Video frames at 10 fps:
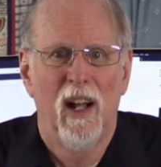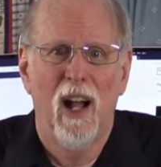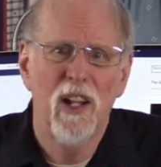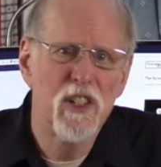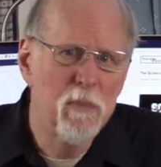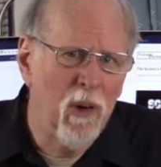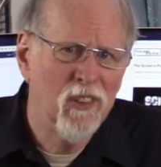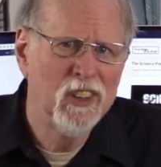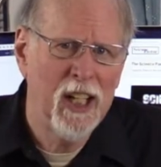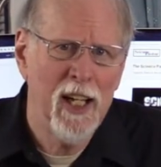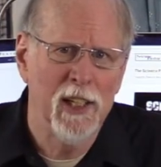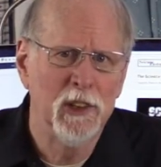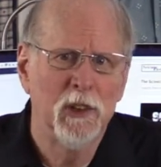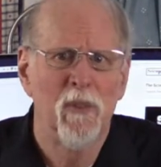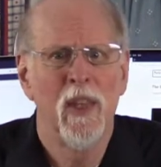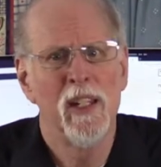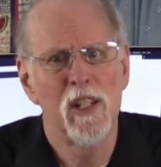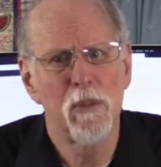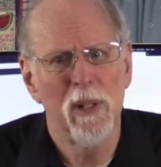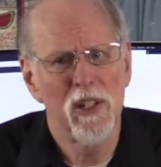A small change in the
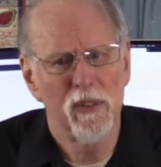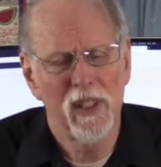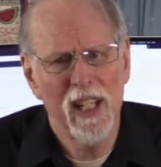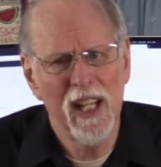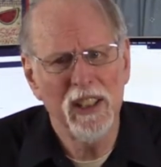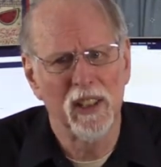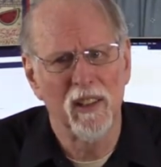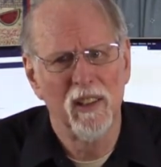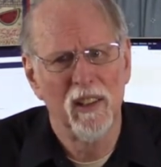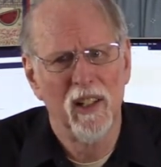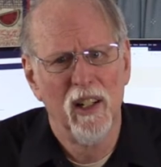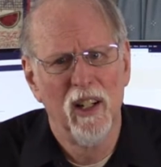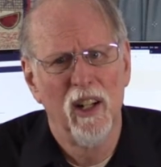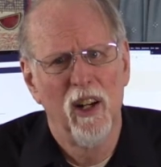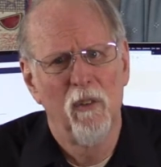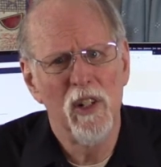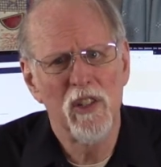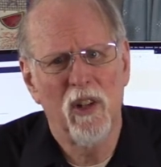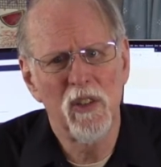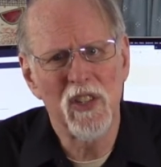specification
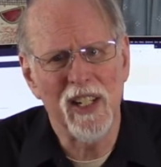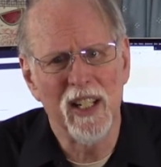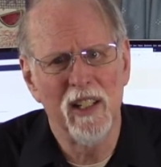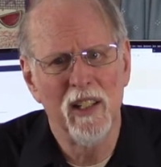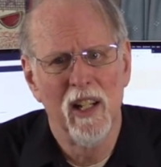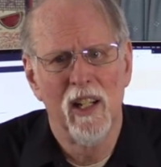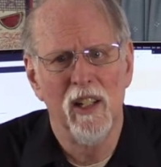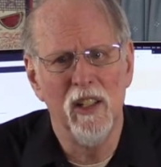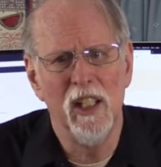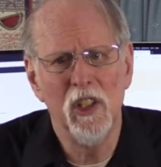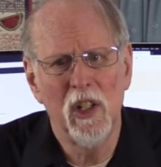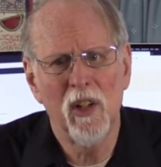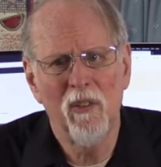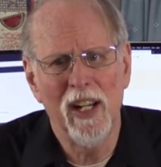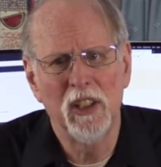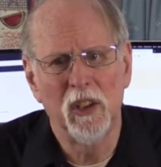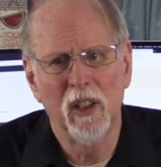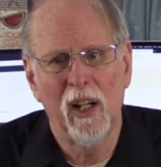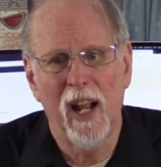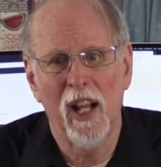results in
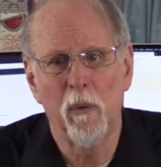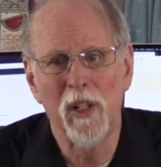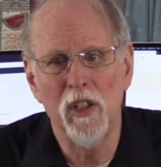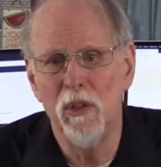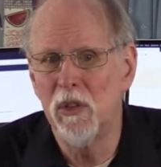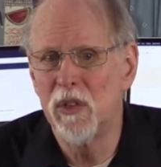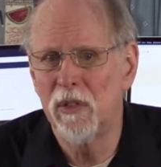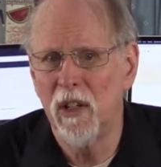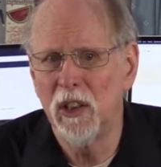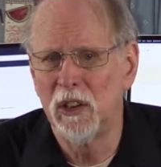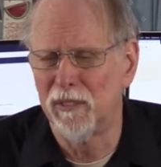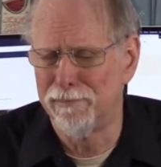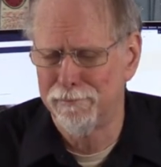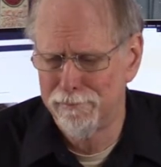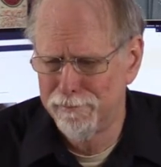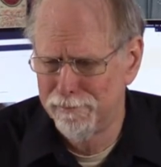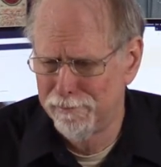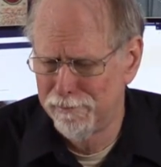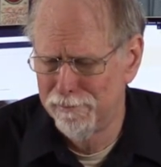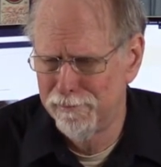degeneration and reduced function.
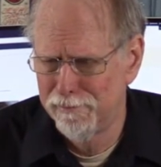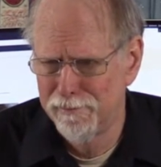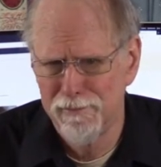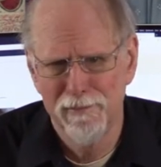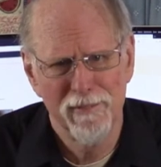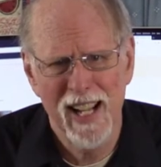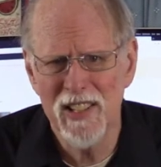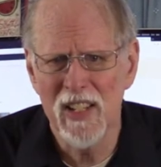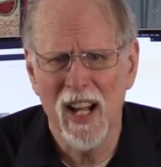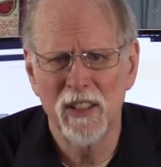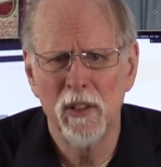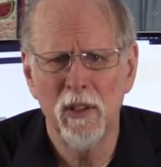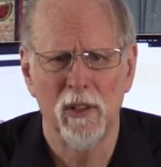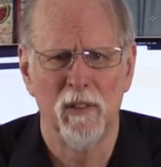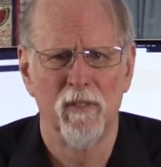That's not good.